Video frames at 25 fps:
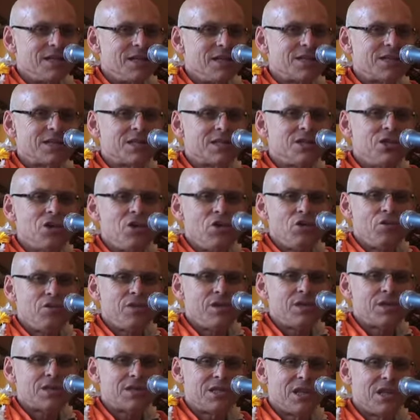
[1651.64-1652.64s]
I said, no,
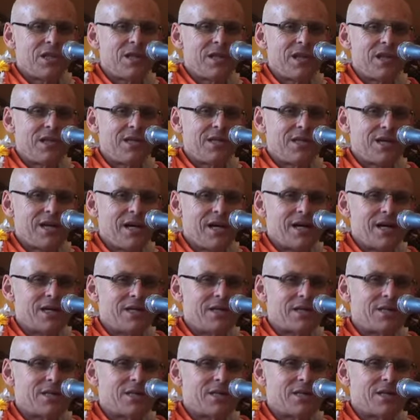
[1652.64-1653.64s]
it's not like
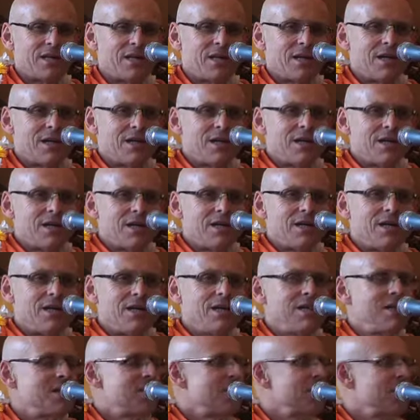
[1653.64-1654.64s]
that. It
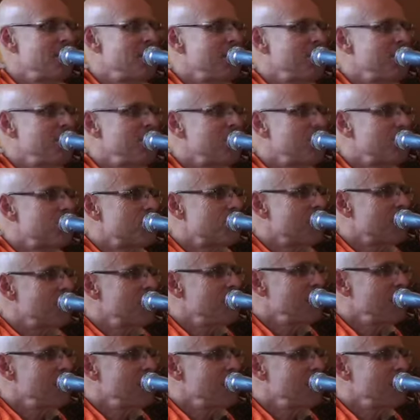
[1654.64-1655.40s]
is that we should